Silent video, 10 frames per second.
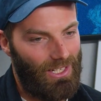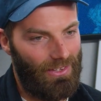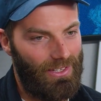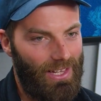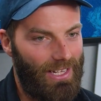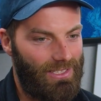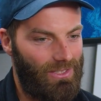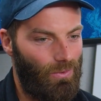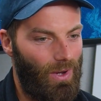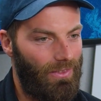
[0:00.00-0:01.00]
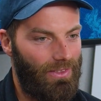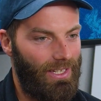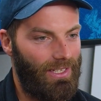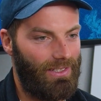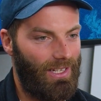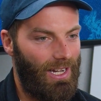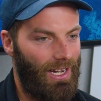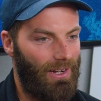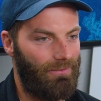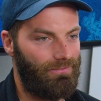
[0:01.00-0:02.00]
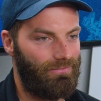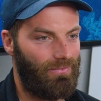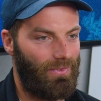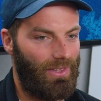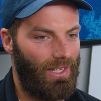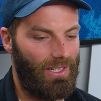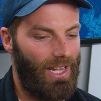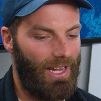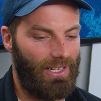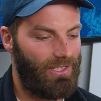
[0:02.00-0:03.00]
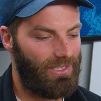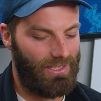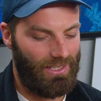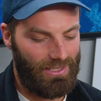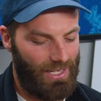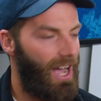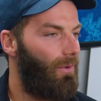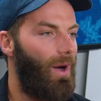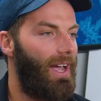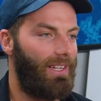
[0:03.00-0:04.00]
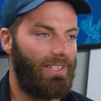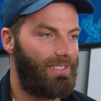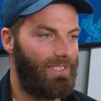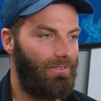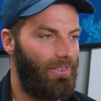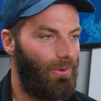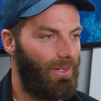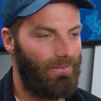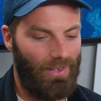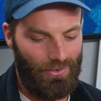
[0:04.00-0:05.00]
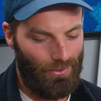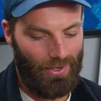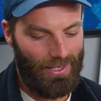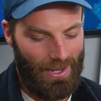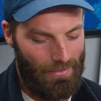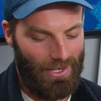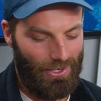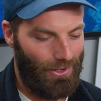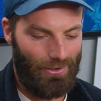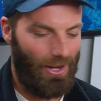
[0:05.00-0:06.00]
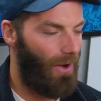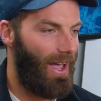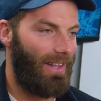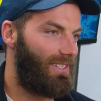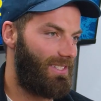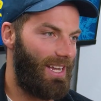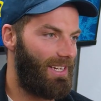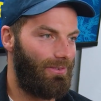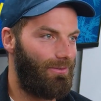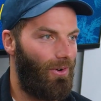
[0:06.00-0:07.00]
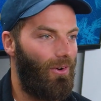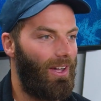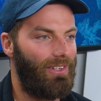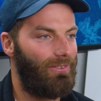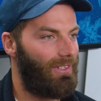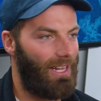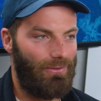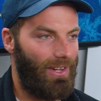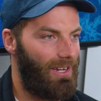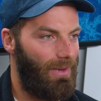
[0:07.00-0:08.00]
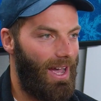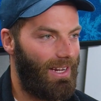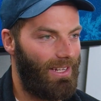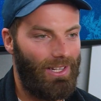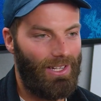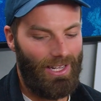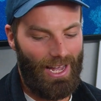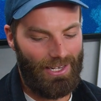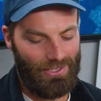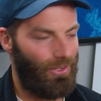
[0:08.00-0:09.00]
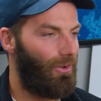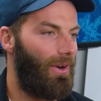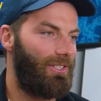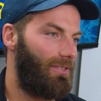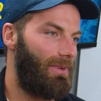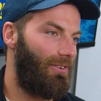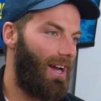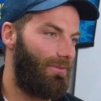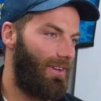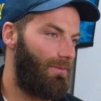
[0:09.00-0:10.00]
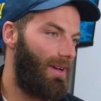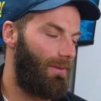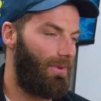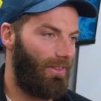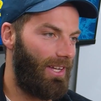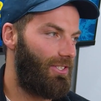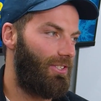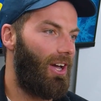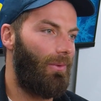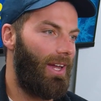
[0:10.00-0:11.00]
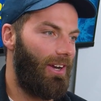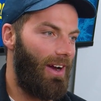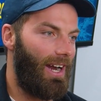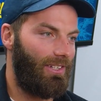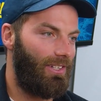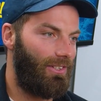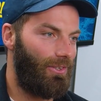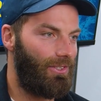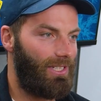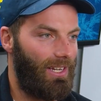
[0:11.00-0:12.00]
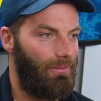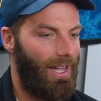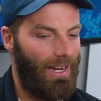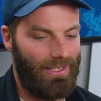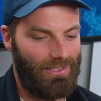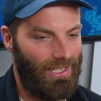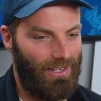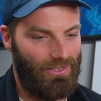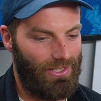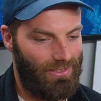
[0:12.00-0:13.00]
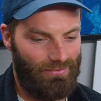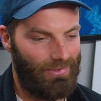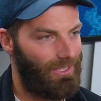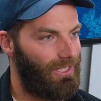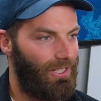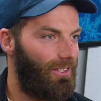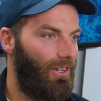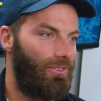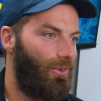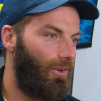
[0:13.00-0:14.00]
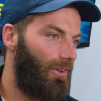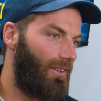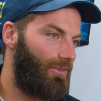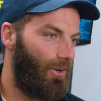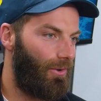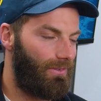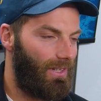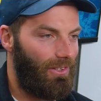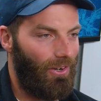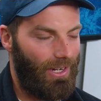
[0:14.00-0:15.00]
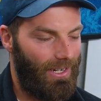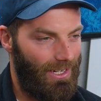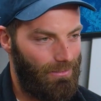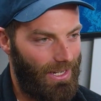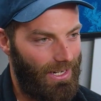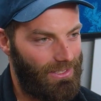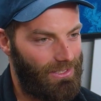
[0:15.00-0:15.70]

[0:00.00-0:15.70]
I think that's one thing that you just can't wait. You just if you want to get better, you got to go out and seek and get feedback. And it's not always going to be great feedback, but at least you know where you're at and you can do something about it instead of just, dawdling through and not getting any better.